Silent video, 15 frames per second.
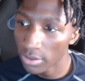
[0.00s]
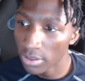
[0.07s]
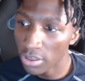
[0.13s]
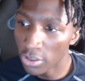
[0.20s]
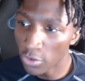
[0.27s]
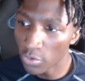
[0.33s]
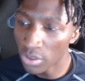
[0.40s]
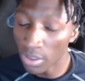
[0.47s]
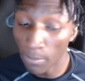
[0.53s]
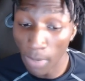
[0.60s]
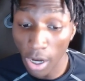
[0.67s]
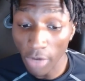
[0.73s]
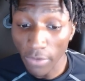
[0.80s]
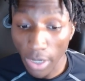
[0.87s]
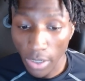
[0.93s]
Juice
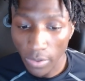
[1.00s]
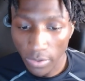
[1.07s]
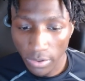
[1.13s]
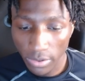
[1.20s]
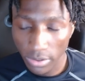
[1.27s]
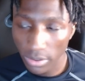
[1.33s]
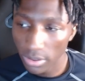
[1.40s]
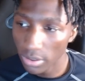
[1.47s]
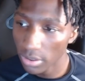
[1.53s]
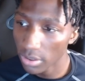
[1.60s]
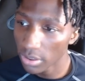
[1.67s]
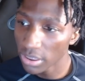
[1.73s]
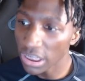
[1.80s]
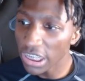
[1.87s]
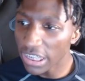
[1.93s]
tomorrow.
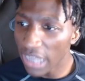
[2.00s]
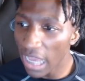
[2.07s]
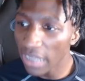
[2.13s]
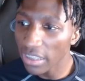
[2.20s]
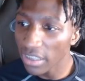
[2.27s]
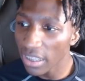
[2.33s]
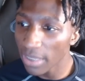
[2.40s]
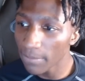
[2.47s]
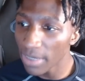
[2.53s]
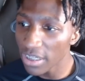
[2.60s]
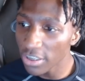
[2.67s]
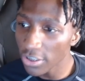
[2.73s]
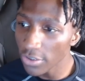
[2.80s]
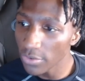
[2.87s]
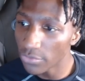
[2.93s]
She calculating my
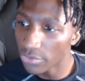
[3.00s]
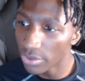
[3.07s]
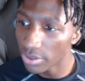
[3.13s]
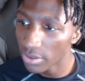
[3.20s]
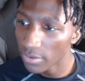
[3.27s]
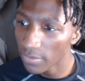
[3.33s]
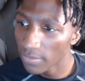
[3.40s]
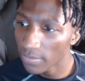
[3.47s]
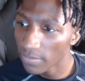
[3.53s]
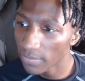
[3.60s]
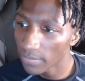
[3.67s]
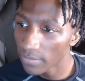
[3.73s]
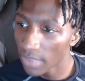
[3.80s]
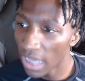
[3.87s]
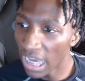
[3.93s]
juice.
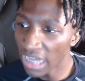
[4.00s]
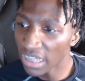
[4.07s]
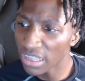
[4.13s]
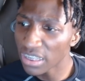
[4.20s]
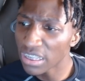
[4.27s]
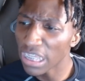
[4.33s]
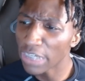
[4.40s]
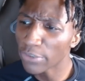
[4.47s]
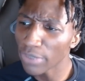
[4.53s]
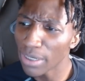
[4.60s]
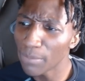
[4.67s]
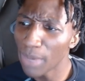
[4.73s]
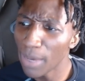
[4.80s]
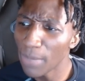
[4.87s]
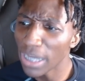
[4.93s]
I could have said,
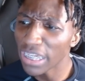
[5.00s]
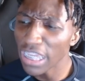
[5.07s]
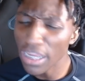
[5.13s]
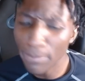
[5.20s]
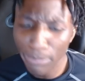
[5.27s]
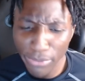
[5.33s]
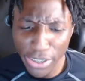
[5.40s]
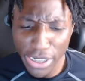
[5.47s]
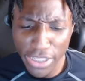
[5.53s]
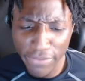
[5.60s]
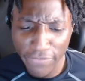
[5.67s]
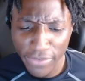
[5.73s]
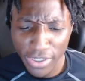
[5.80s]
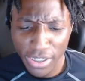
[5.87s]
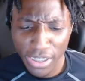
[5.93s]
grandma, I can't breathe.
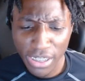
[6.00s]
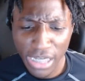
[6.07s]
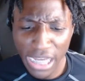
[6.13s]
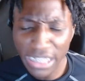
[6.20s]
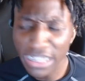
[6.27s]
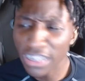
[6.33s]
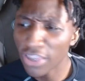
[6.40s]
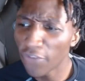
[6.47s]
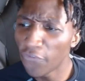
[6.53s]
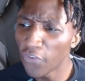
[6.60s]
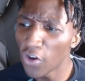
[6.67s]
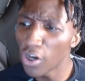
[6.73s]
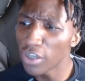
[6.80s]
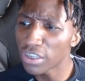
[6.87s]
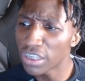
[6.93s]
I need the
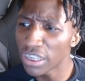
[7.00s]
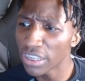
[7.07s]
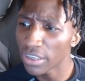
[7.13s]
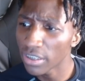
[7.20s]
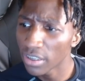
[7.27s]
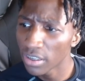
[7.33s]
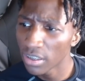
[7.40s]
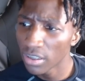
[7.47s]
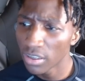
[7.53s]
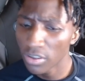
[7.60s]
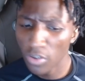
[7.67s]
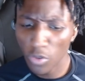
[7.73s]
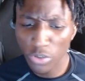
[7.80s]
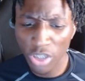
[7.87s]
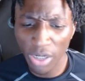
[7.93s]
faucet.
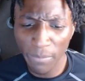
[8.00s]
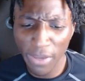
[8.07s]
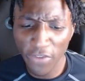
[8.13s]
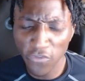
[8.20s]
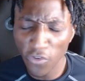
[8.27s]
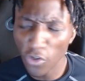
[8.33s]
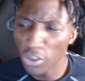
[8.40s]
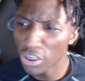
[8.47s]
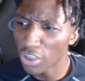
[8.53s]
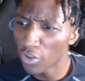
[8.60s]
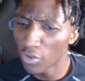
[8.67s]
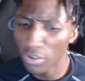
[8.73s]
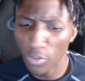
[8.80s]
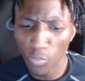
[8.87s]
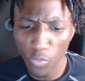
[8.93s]
Don't turn my faucet
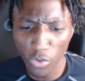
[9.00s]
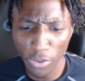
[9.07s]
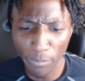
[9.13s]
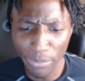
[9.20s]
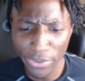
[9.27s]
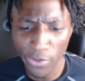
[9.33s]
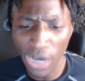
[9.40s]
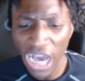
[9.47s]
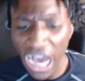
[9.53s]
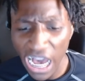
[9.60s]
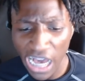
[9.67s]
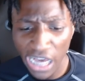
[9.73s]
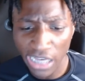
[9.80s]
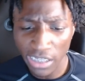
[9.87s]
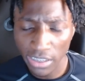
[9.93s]
on. The water bill high.